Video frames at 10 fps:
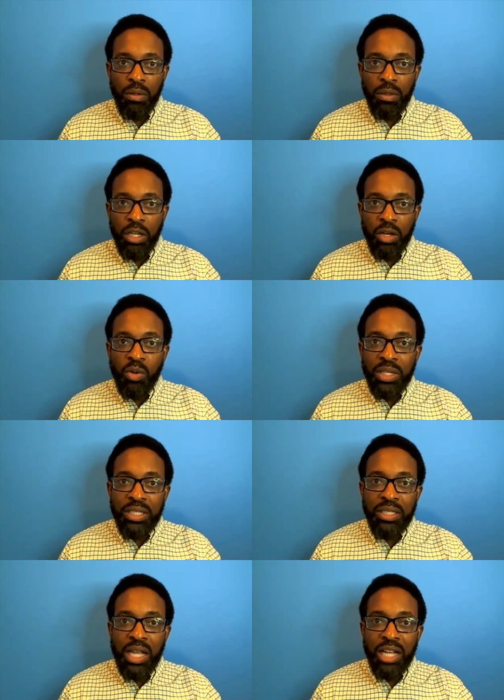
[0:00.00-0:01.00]
the goal
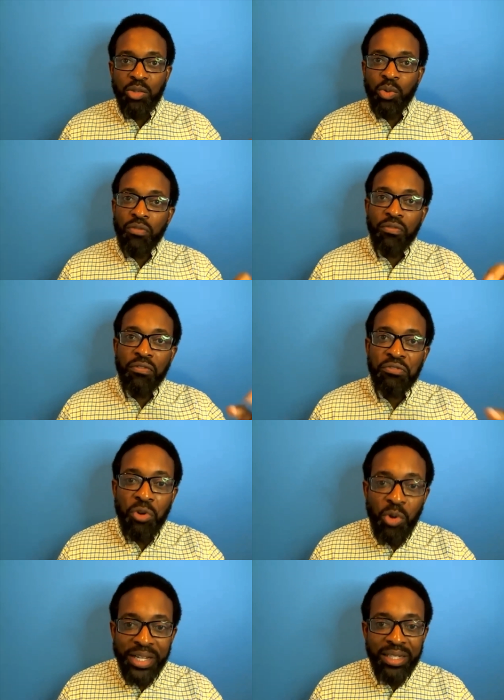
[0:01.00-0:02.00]
is not to
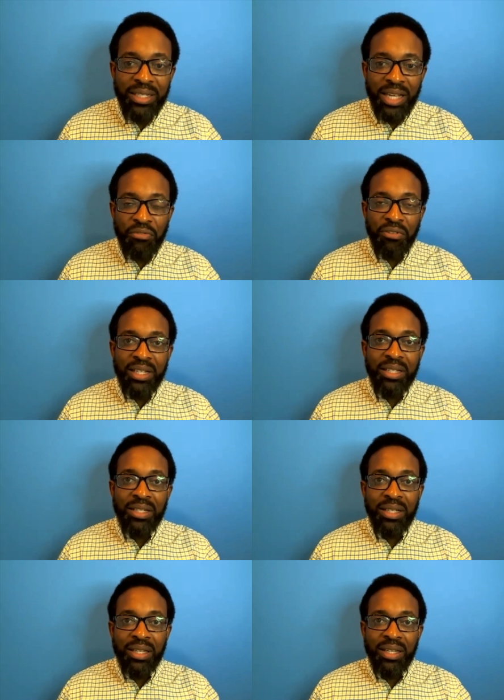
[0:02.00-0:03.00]
avoid
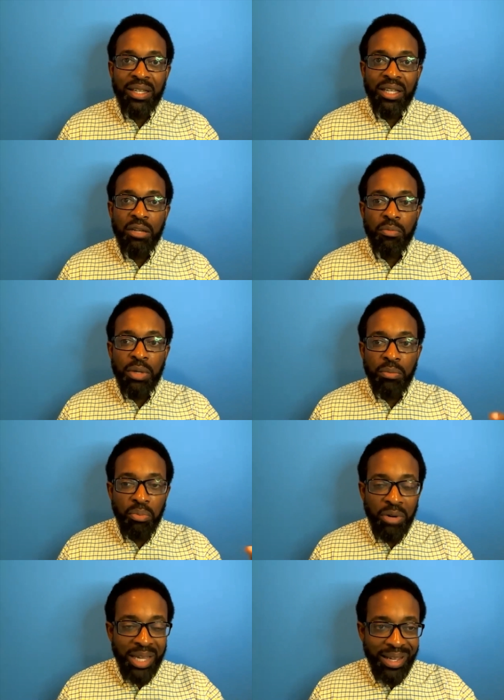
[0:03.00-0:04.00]
suffering, but
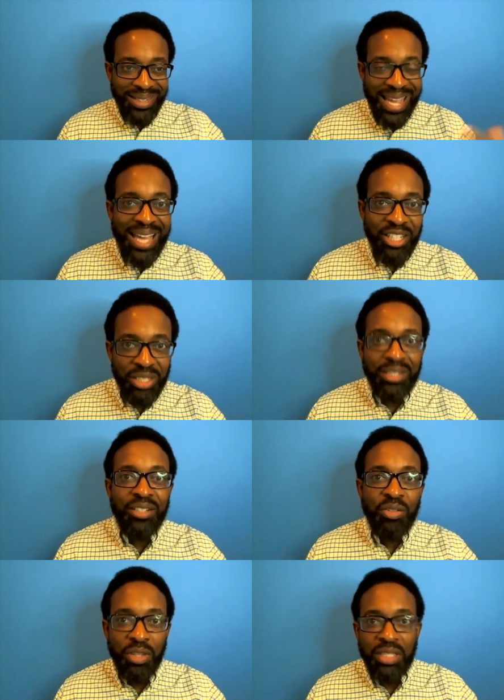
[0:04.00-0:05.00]
bring attention
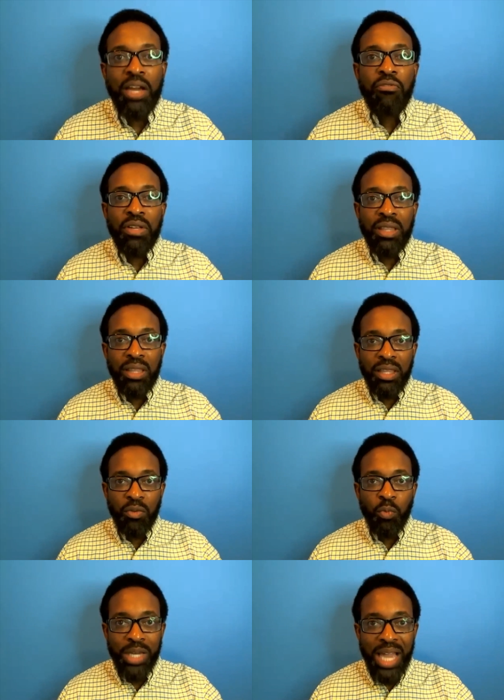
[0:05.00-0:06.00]
to the suffering
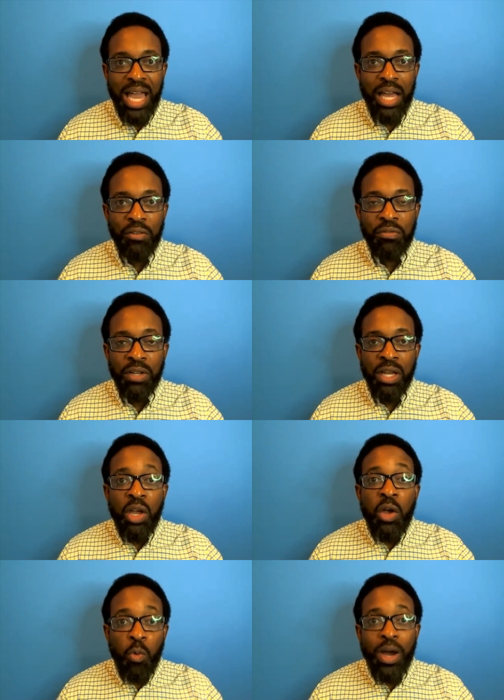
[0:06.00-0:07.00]
that we have.
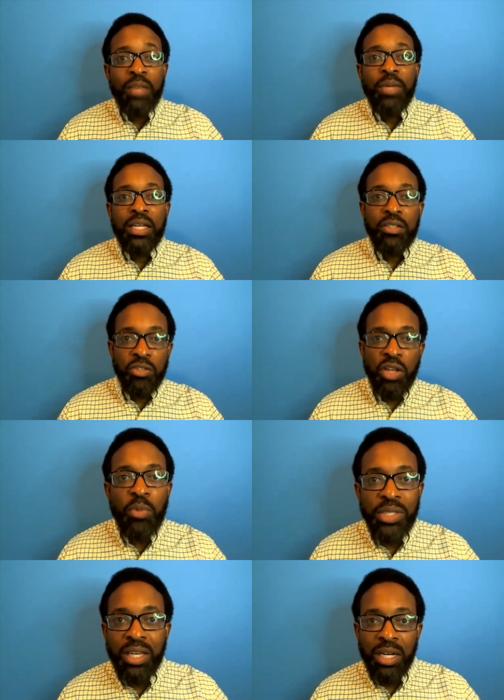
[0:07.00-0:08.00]
Why? Because there's
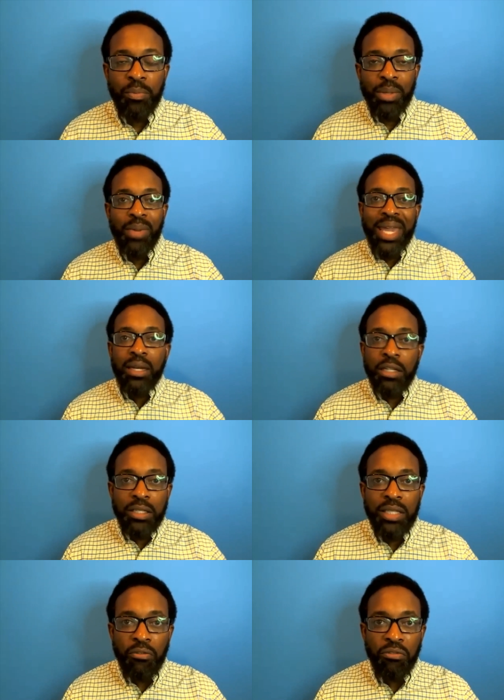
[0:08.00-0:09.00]
always going to be pain and
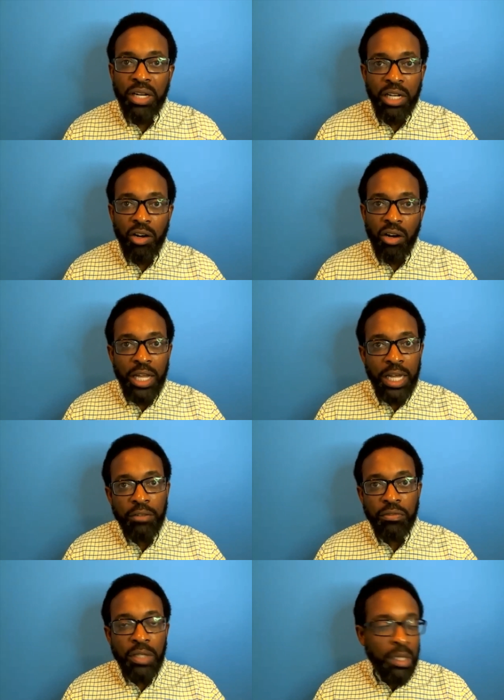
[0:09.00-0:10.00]
suffering in our
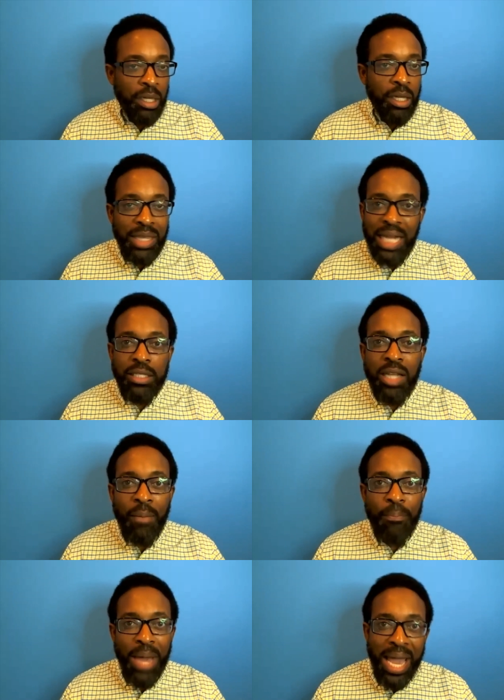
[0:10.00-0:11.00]
life. That's
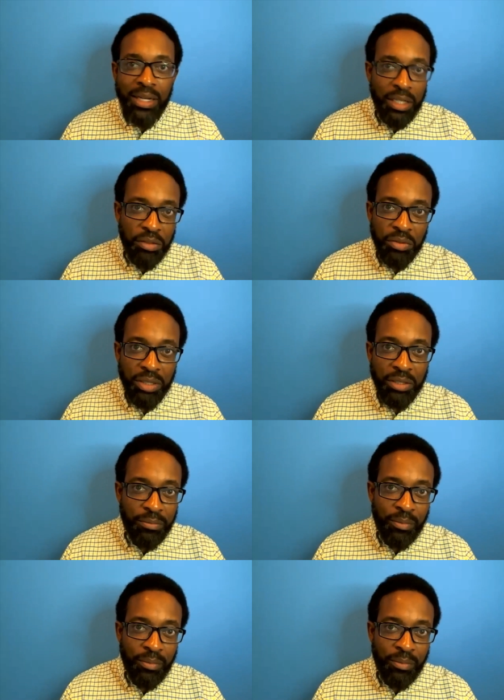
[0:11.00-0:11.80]
not bad news.